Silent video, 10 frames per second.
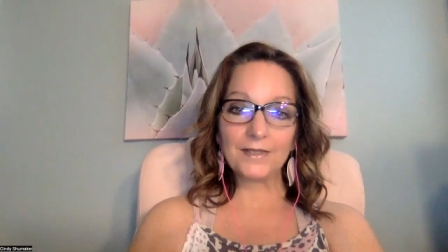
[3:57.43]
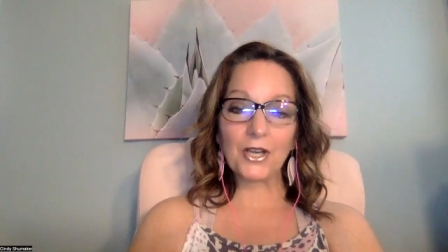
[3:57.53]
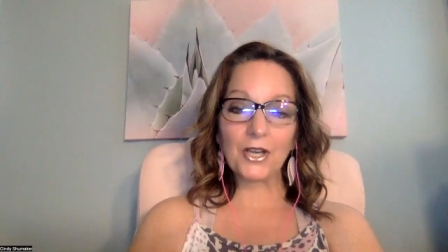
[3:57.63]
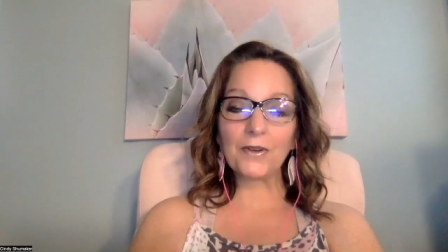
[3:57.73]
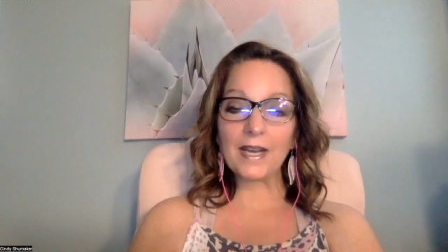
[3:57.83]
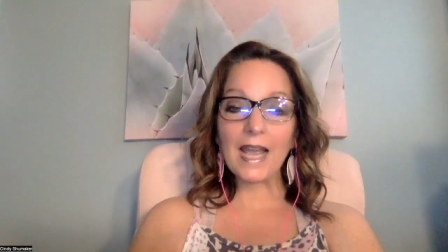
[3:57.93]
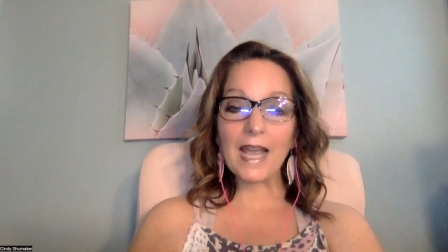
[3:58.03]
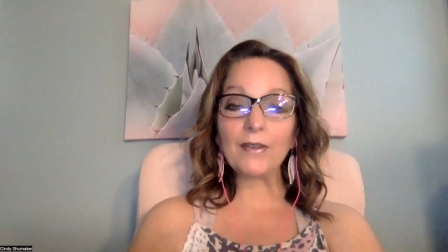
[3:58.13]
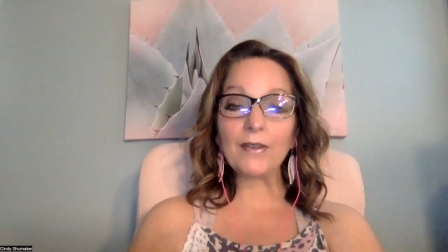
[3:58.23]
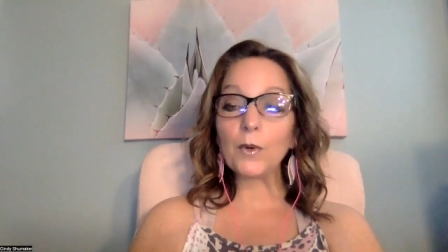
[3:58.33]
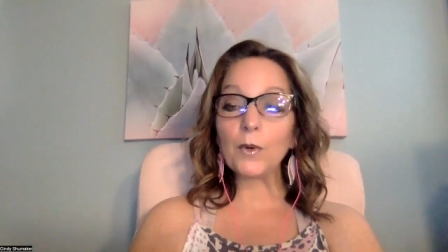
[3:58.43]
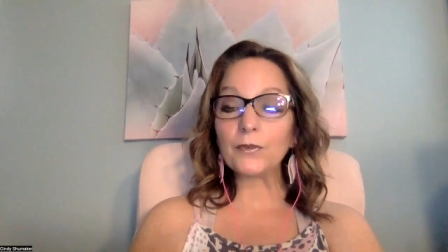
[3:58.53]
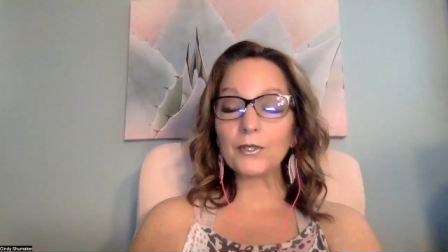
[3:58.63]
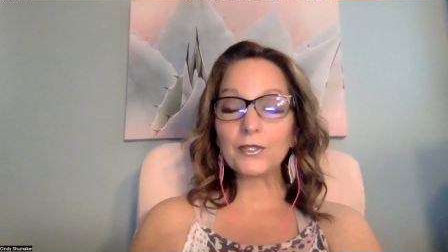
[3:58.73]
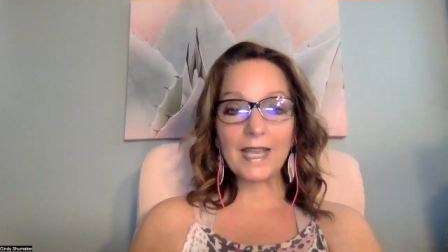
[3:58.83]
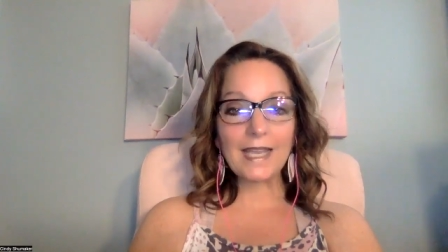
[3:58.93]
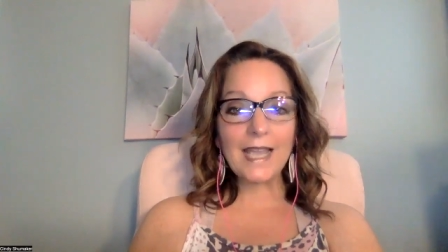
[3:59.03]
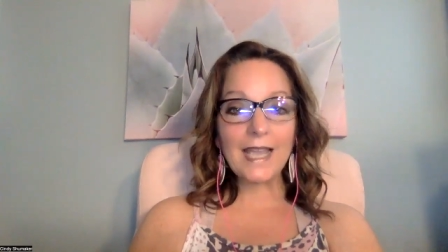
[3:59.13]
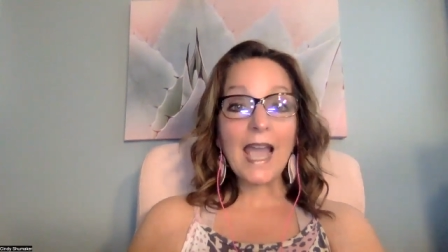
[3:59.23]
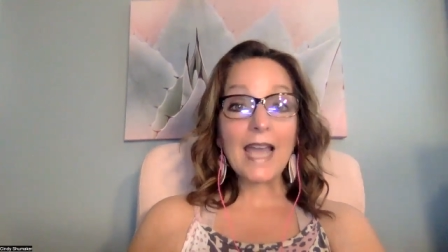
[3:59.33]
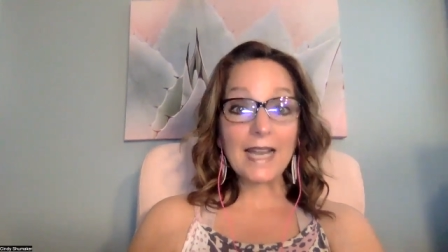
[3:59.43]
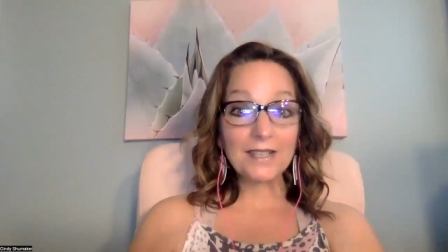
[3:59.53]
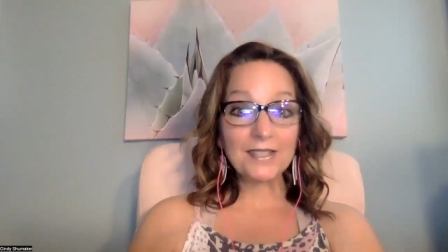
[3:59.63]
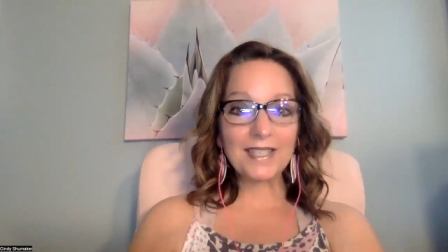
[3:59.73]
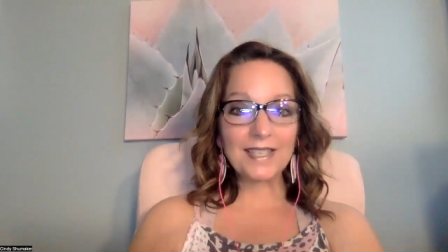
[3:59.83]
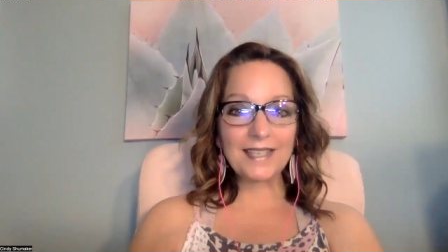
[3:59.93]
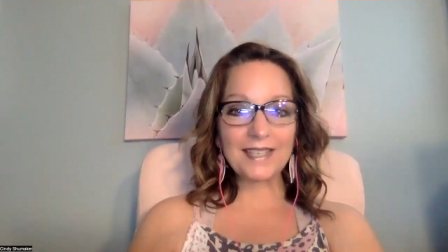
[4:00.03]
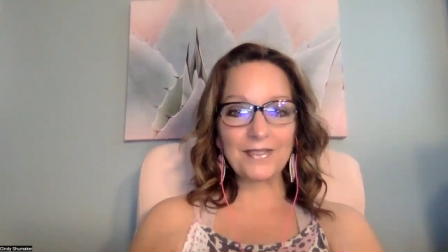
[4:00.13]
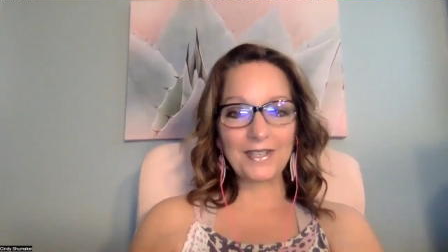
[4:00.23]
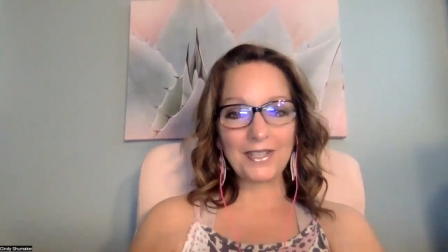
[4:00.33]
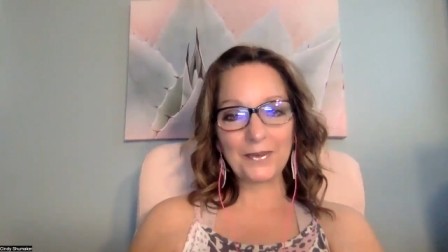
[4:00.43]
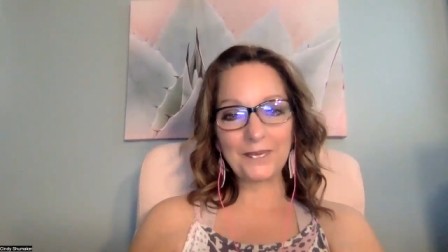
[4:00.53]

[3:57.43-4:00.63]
All right, have a wonderful day, and I'll see you in the next video.